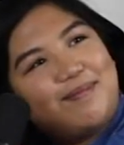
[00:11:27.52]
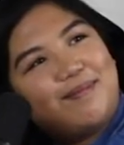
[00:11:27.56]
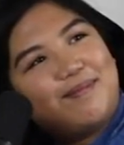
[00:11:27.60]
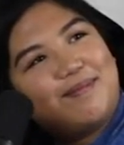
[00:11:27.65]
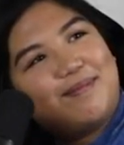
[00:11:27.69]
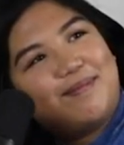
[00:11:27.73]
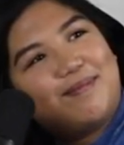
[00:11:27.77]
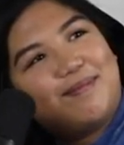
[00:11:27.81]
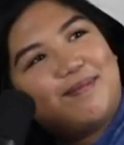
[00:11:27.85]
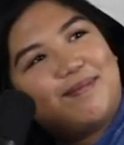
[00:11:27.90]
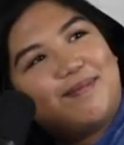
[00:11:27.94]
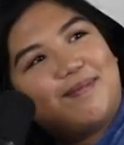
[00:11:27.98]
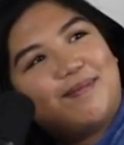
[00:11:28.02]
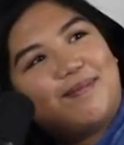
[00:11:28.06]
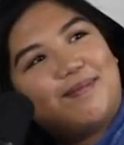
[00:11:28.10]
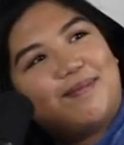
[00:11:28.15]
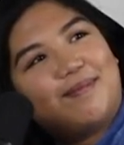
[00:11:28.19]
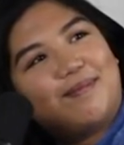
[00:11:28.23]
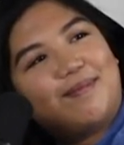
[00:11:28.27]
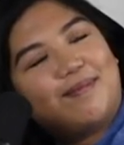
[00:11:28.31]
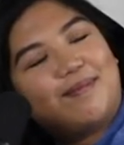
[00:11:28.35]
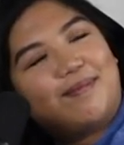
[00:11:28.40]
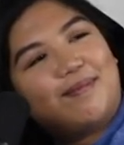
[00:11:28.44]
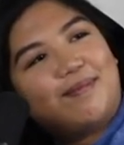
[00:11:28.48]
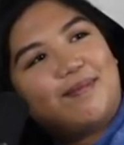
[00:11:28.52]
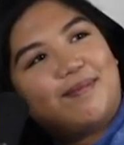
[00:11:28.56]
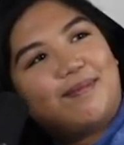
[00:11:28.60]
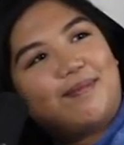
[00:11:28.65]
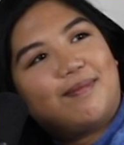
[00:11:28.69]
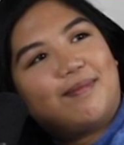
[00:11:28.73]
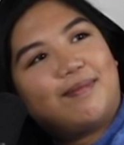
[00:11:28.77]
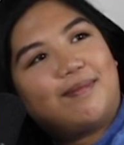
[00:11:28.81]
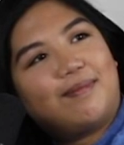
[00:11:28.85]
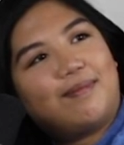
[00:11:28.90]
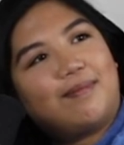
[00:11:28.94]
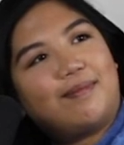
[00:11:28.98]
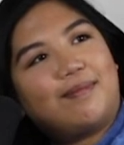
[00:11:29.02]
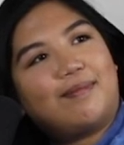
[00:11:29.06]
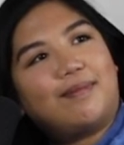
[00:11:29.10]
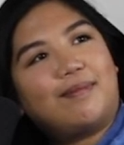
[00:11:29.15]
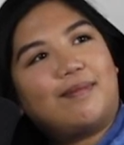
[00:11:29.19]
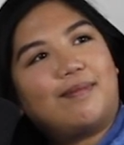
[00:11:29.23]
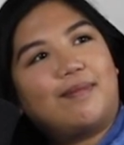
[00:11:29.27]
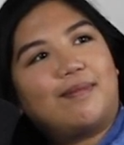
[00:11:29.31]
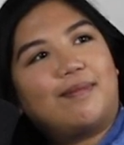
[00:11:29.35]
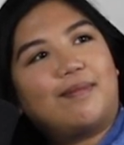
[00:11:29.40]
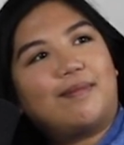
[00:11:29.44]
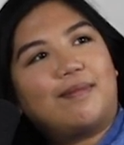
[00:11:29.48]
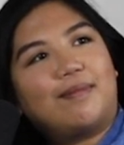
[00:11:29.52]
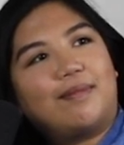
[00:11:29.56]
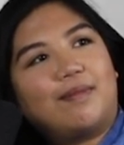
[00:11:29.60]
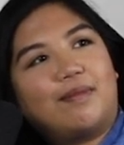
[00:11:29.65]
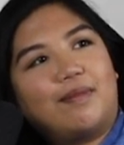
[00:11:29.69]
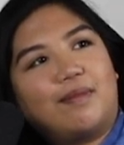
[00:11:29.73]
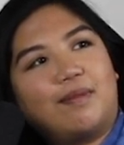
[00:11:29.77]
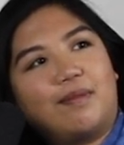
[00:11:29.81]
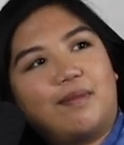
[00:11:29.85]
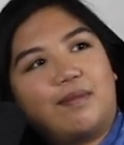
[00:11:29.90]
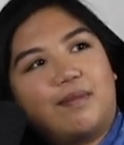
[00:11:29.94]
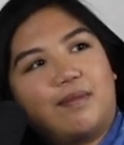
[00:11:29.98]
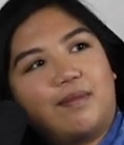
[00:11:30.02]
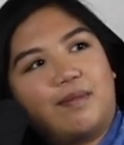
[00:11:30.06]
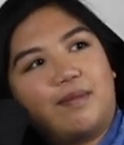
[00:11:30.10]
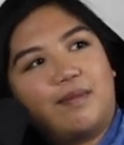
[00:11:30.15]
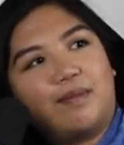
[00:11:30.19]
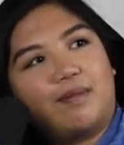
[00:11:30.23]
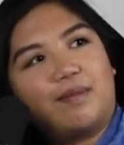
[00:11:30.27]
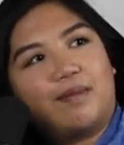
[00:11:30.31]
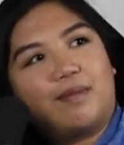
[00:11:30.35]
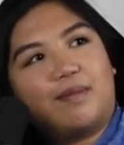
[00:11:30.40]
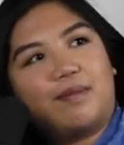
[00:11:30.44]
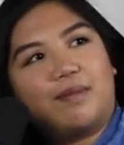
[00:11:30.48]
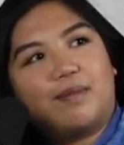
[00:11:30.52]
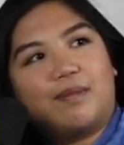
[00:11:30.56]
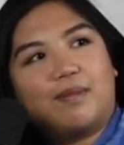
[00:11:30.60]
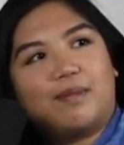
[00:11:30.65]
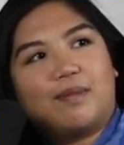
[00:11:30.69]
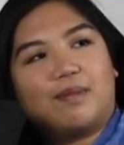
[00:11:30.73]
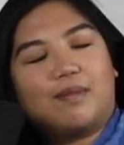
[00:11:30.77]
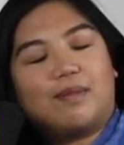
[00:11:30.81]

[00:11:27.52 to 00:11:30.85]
(not speaking)